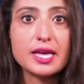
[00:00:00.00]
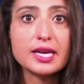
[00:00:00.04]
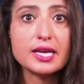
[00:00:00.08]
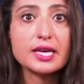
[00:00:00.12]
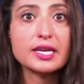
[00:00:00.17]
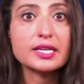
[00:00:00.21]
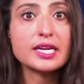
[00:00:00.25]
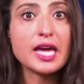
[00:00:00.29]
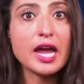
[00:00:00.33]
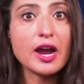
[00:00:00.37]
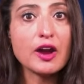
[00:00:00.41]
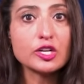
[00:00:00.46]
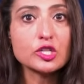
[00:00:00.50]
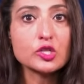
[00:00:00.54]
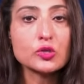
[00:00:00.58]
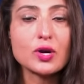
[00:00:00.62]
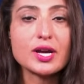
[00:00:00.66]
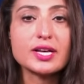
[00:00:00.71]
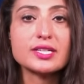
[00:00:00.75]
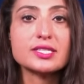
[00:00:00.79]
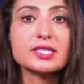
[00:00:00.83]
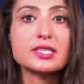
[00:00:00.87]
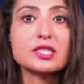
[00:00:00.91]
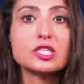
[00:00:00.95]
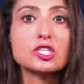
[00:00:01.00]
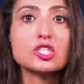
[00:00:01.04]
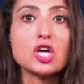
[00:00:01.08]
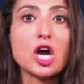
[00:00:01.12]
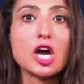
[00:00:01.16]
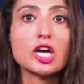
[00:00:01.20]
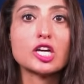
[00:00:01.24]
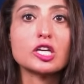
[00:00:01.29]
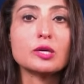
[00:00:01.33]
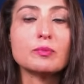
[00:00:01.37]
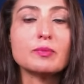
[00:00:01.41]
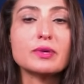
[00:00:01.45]
characterizing the
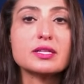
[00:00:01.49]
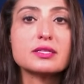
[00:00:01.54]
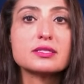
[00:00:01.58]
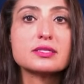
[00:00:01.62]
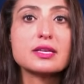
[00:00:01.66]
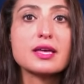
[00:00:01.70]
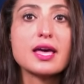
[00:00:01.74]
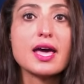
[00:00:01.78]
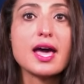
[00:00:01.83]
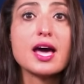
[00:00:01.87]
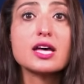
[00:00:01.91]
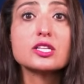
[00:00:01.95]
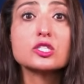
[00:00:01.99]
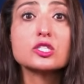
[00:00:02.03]
documents as a